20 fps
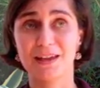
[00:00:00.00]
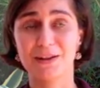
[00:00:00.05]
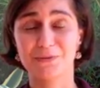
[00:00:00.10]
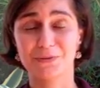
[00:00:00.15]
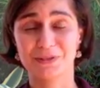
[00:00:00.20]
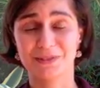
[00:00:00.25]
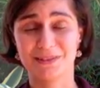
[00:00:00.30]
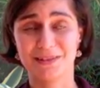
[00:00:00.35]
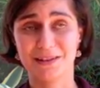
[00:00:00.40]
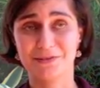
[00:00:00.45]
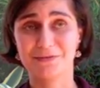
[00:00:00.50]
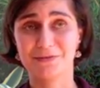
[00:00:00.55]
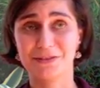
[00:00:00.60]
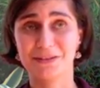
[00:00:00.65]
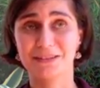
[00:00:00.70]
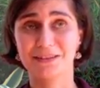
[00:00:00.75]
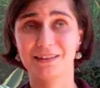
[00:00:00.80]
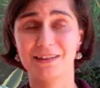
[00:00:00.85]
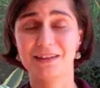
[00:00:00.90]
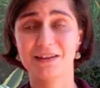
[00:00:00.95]
It was
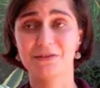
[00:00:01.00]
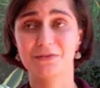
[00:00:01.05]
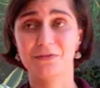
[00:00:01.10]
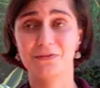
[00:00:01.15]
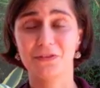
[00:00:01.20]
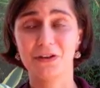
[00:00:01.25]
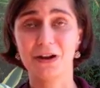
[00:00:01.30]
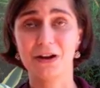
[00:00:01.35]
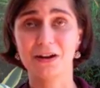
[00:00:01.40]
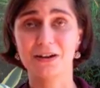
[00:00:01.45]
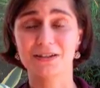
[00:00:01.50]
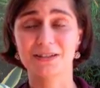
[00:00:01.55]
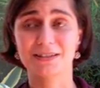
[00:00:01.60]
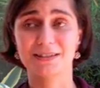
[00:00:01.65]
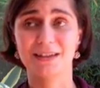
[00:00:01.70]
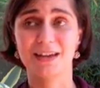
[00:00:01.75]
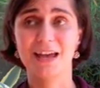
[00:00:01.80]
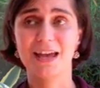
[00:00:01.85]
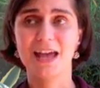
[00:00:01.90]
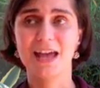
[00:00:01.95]
definitely a first.